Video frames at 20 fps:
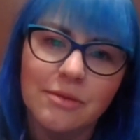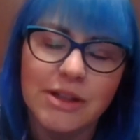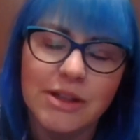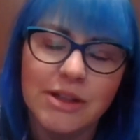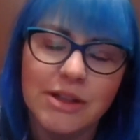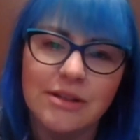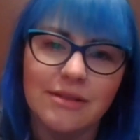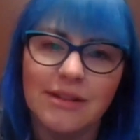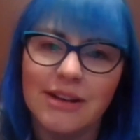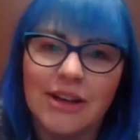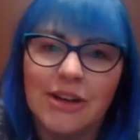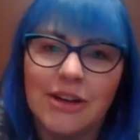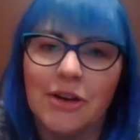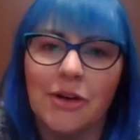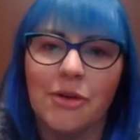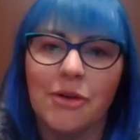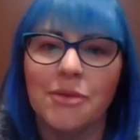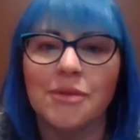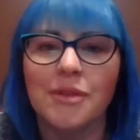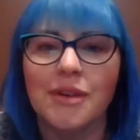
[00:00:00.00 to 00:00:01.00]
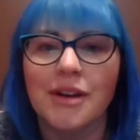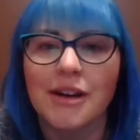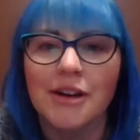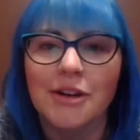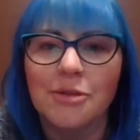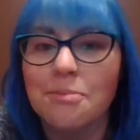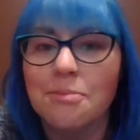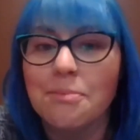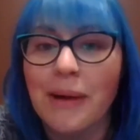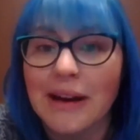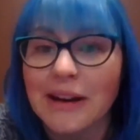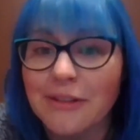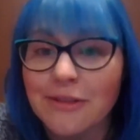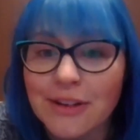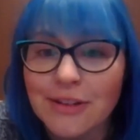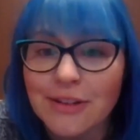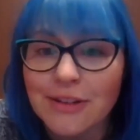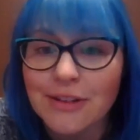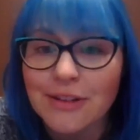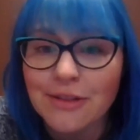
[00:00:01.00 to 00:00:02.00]
would, you know,
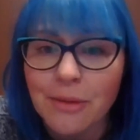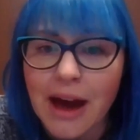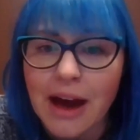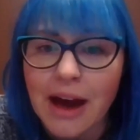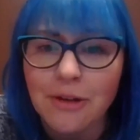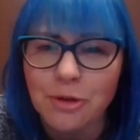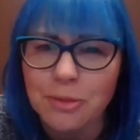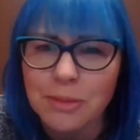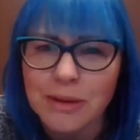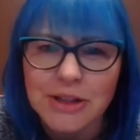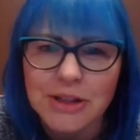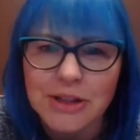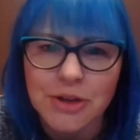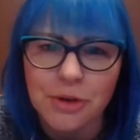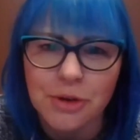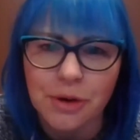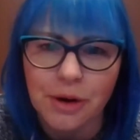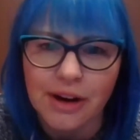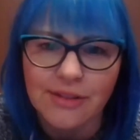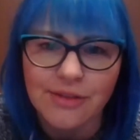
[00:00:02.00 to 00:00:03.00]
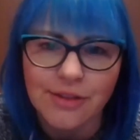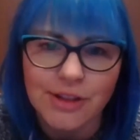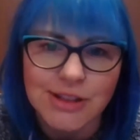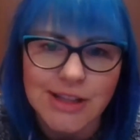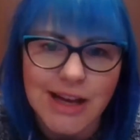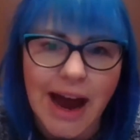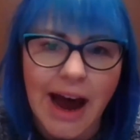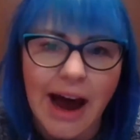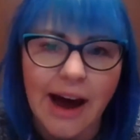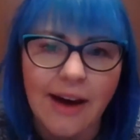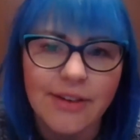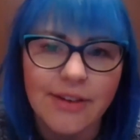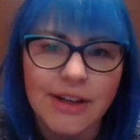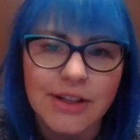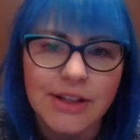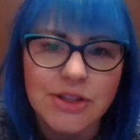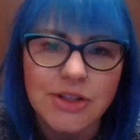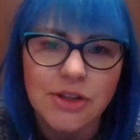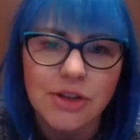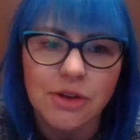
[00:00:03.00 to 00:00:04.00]
benefit from that and would be so grateful to have
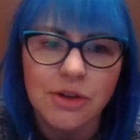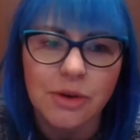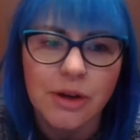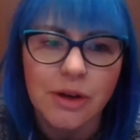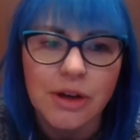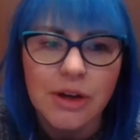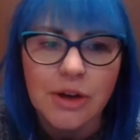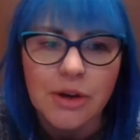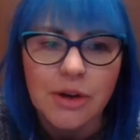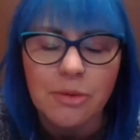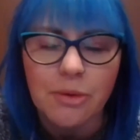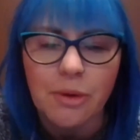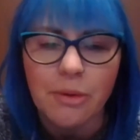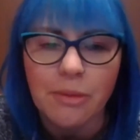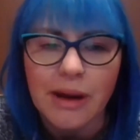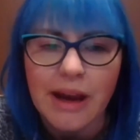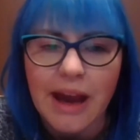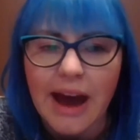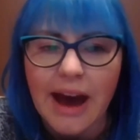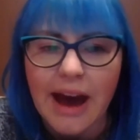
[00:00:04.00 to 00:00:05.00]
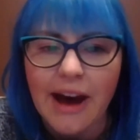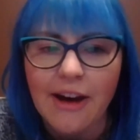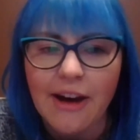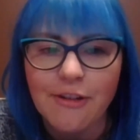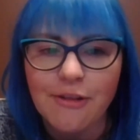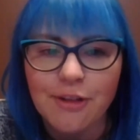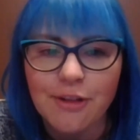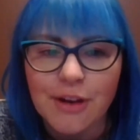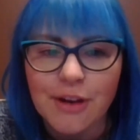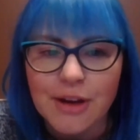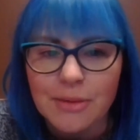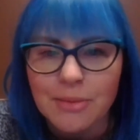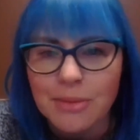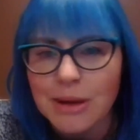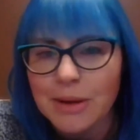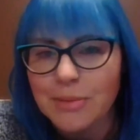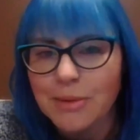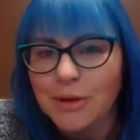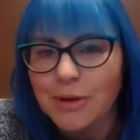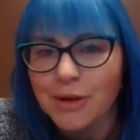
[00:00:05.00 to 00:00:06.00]
it. So when we have
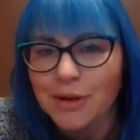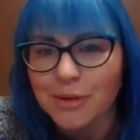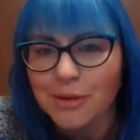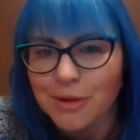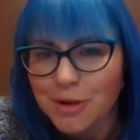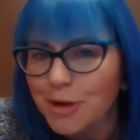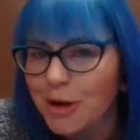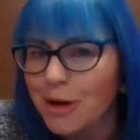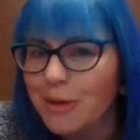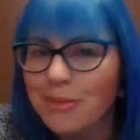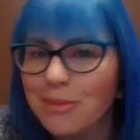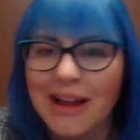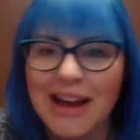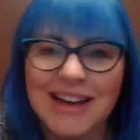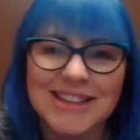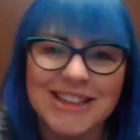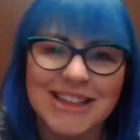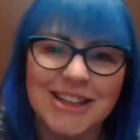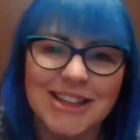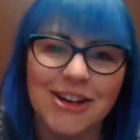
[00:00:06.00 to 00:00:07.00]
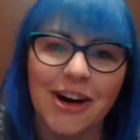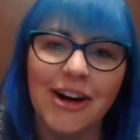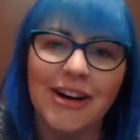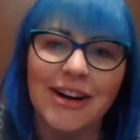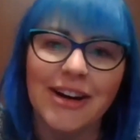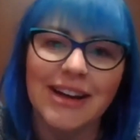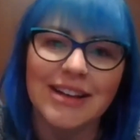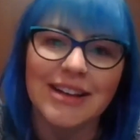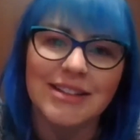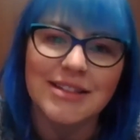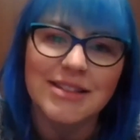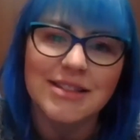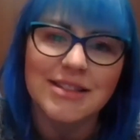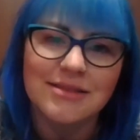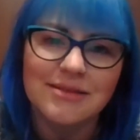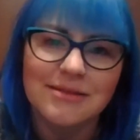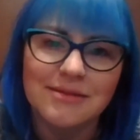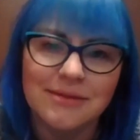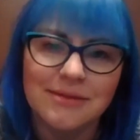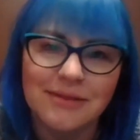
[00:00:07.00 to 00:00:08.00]
people who are planting
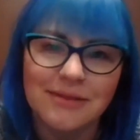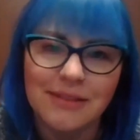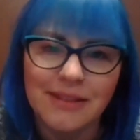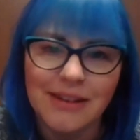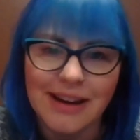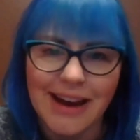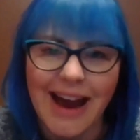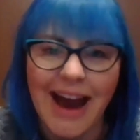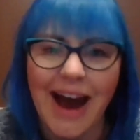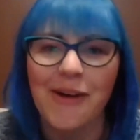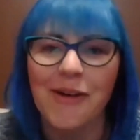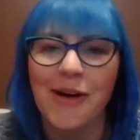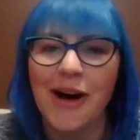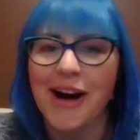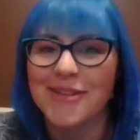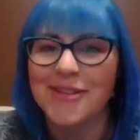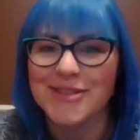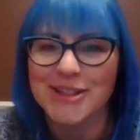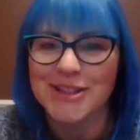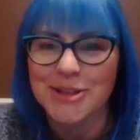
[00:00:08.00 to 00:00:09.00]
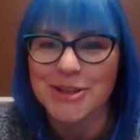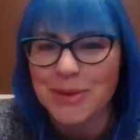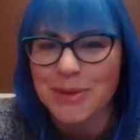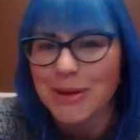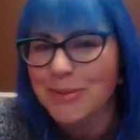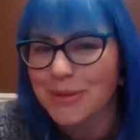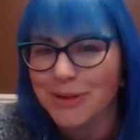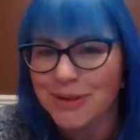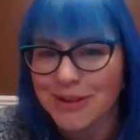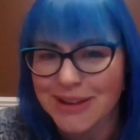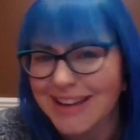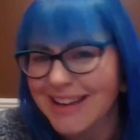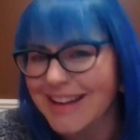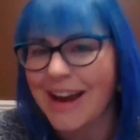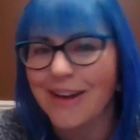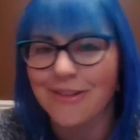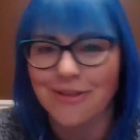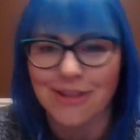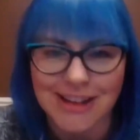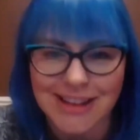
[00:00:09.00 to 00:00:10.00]
gardens, how often do people eat
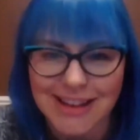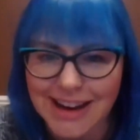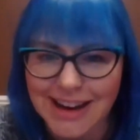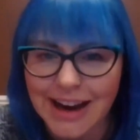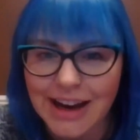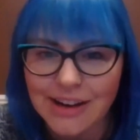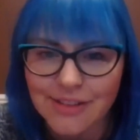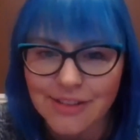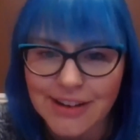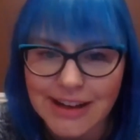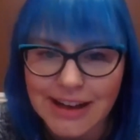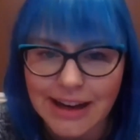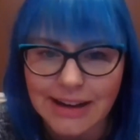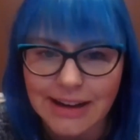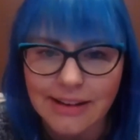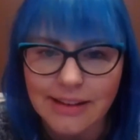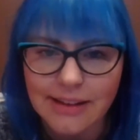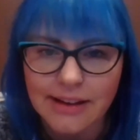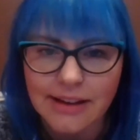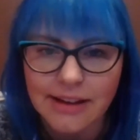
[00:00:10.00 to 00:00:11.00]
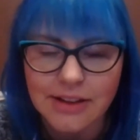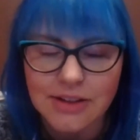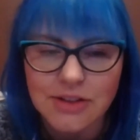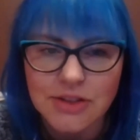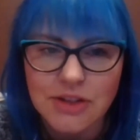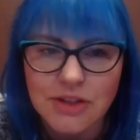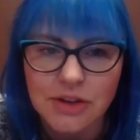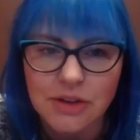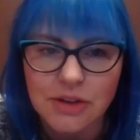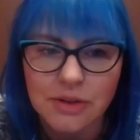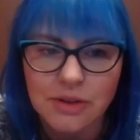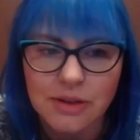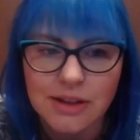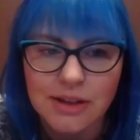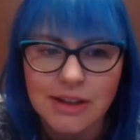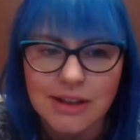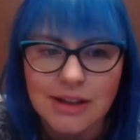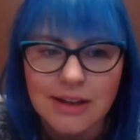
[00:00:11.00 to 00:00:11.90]
everything out of it kind of thing? So